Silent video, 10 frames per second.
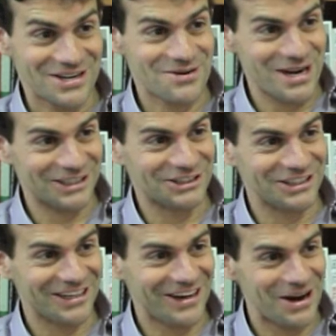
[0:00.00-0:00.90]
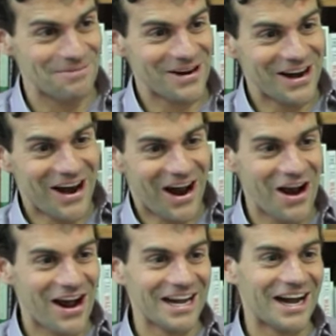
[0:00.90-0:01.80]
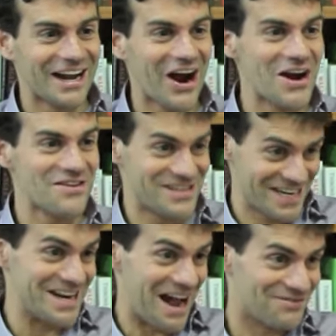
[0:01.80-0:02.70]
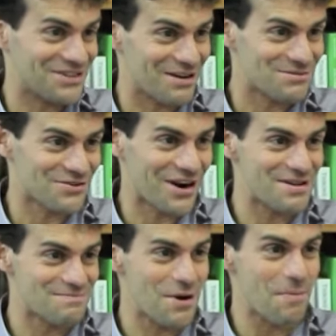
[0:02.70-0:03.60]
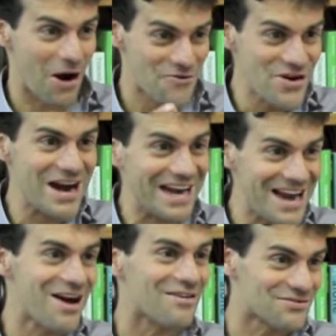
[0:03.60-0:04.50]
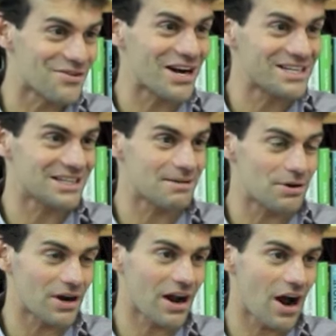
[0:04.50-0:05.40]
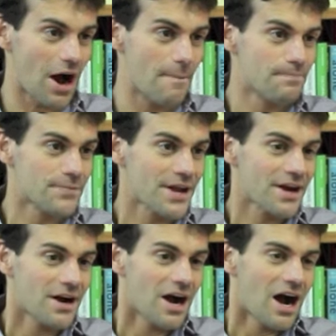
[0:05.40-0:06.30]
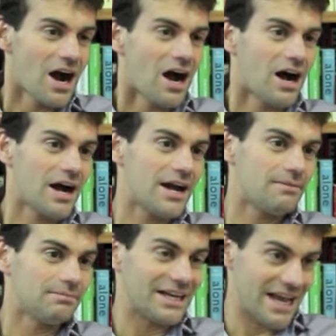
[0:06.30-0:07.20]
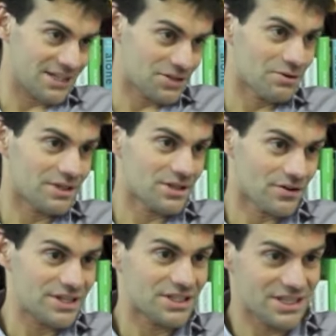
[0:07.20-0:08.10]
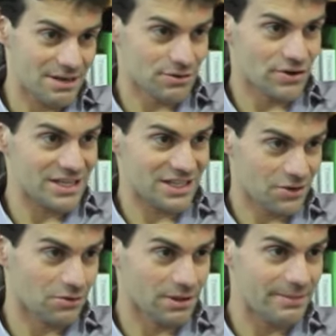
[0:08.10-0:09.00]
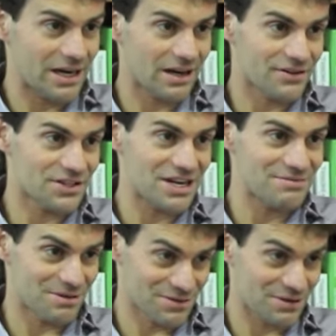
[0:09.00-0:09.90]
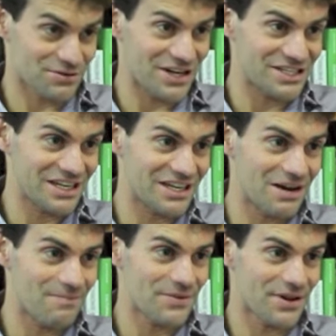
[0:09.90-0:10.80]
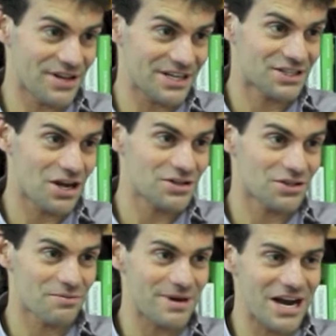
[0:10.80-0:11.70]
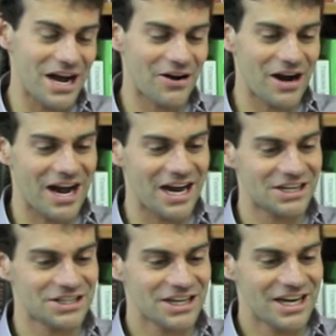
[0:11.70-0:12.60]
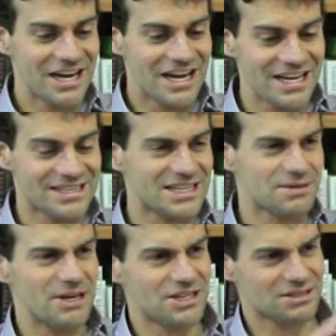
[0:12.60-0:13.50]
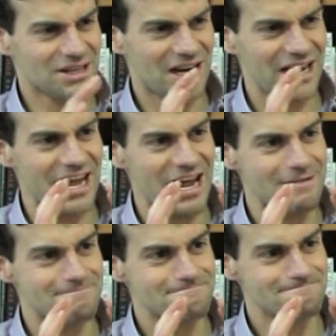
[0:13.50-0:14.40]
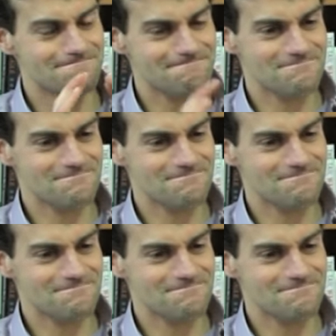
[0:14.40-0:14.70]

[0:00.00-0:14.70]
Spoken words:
Very good question. I kind of didn't have time to write the book, but I really loved writing the book. I am, again, talking to Chris, because he was writing Call the Midlife at the same time as I was writing This Don't Stop Me Now. And he said to me, just clear